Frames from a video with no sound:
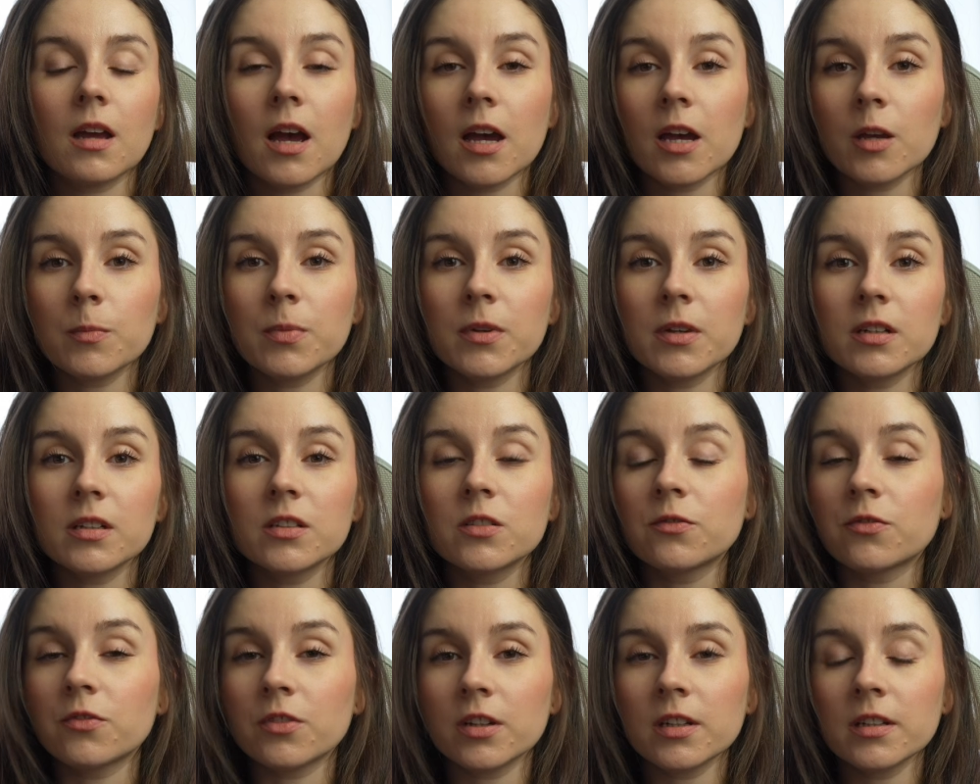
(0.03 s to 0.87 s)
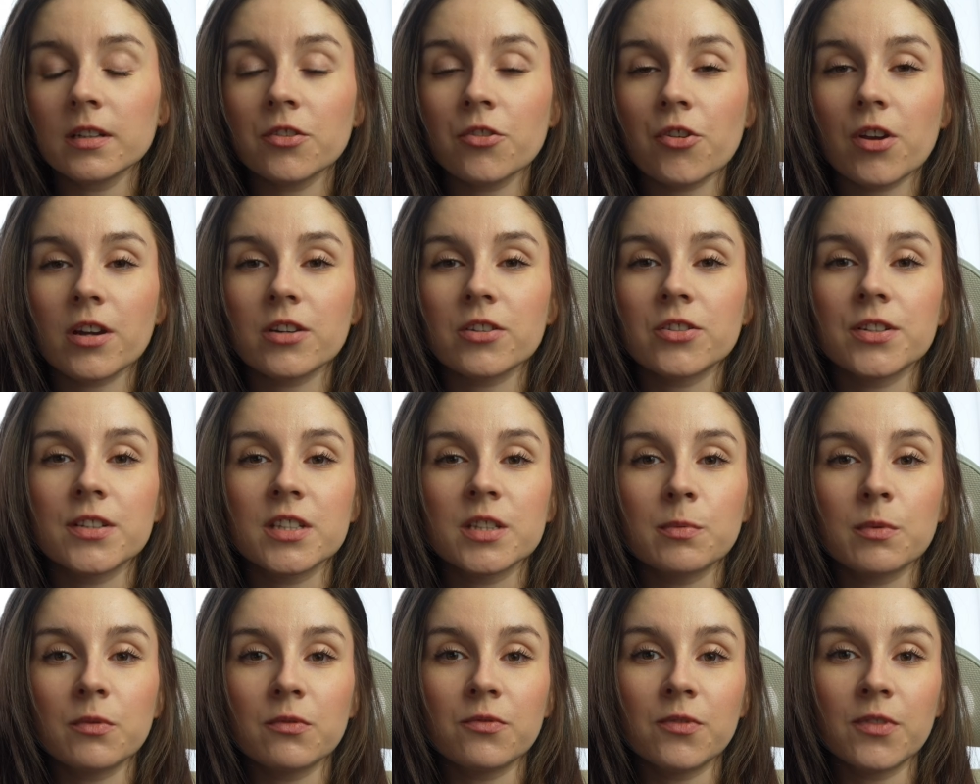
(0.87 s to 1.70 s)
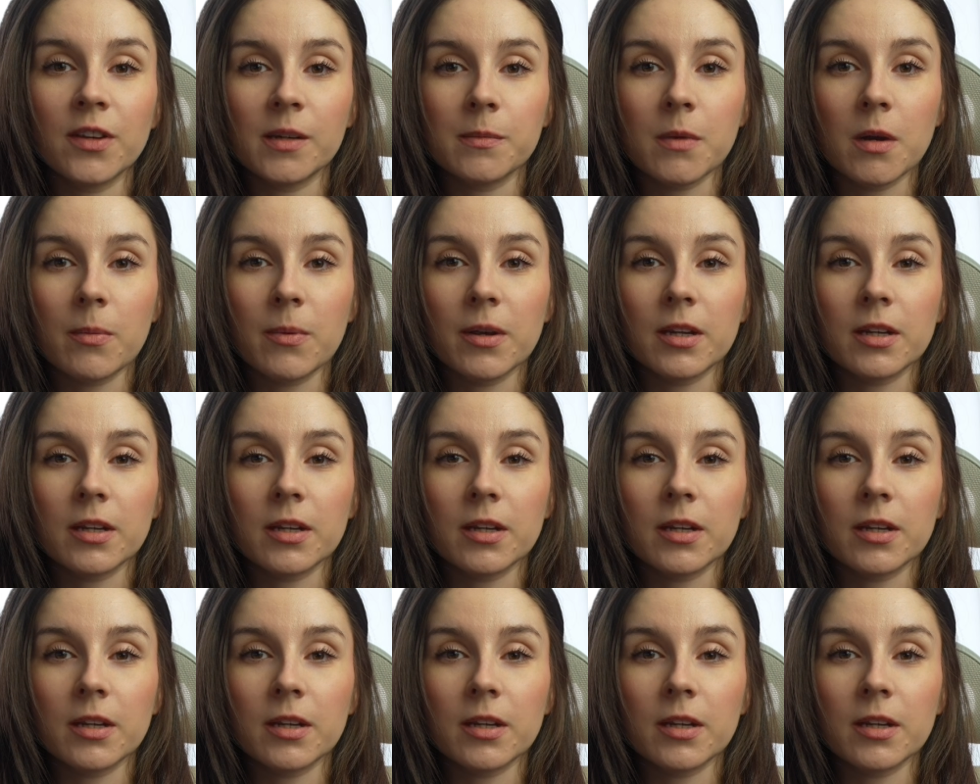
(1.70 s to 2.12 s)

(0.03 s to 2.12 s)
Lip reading: I built 3 interactions with Figma